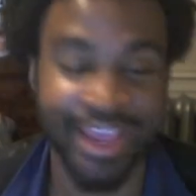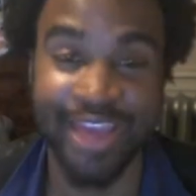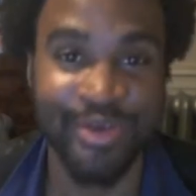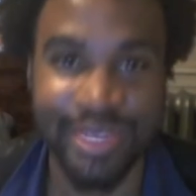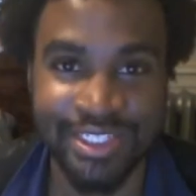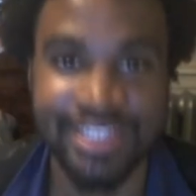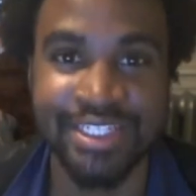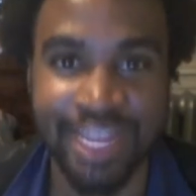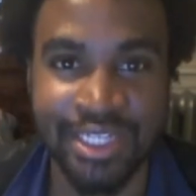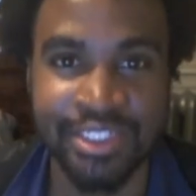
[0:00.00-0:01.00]
Anyways, in
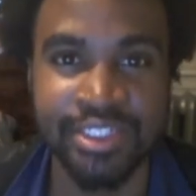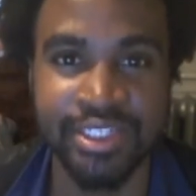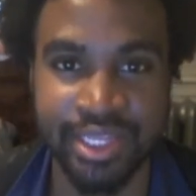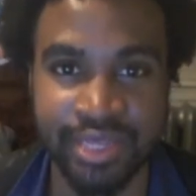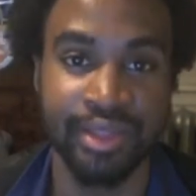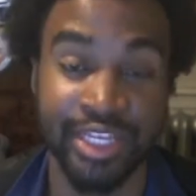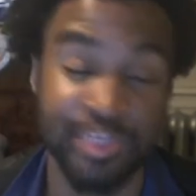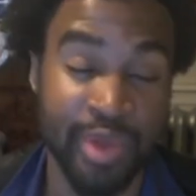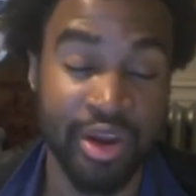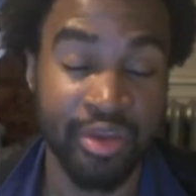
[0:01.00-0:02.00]
Sanjin's state,
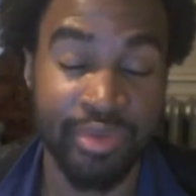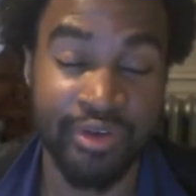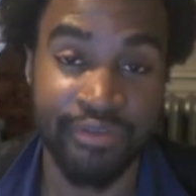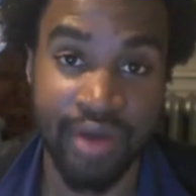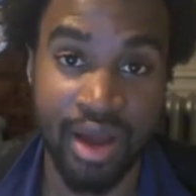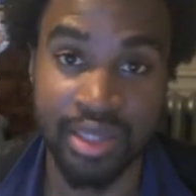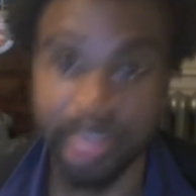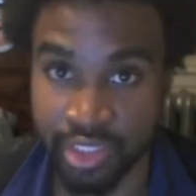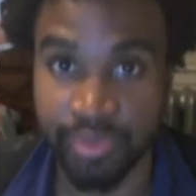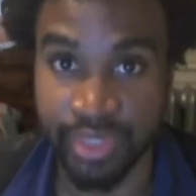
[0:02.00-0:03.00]
it's better to be a fox
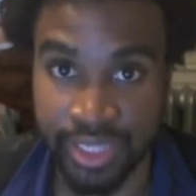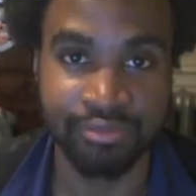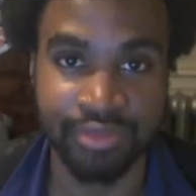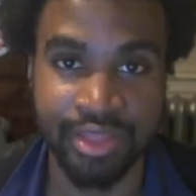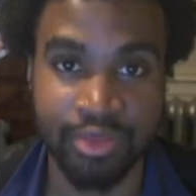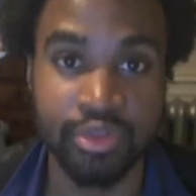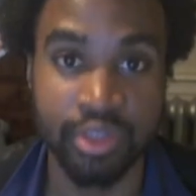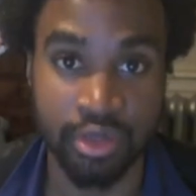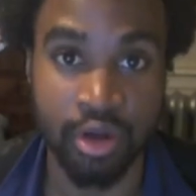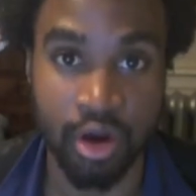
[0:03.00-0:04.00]
than to be dead. Those are
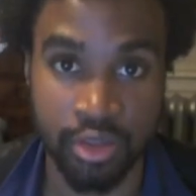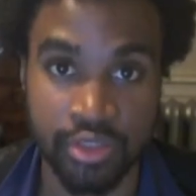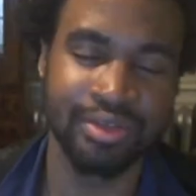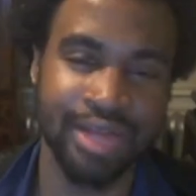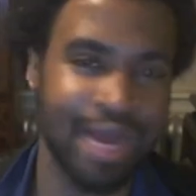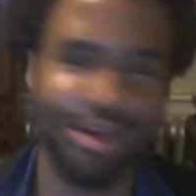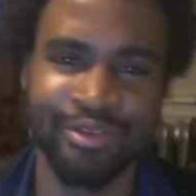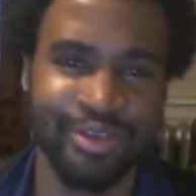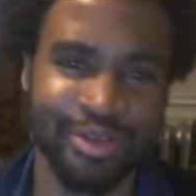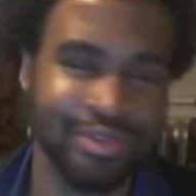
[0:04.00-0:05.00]
good cards.
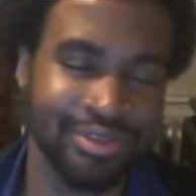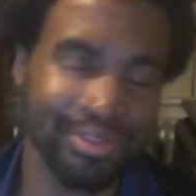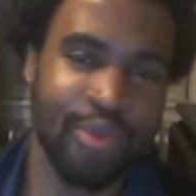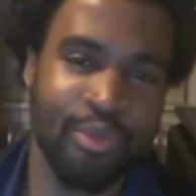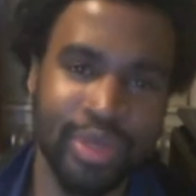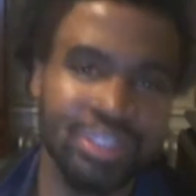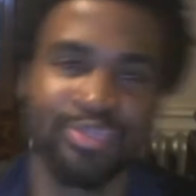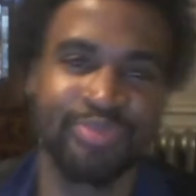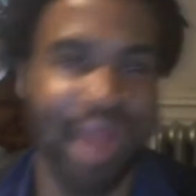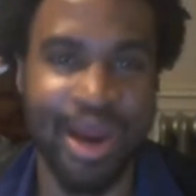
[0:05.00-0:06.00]
However though, I wish
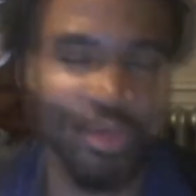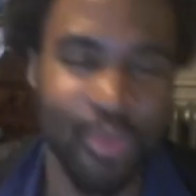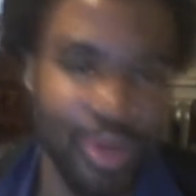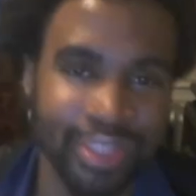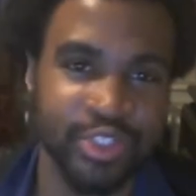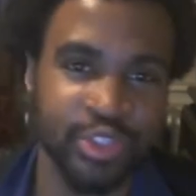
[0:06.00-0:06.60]
his power wasn't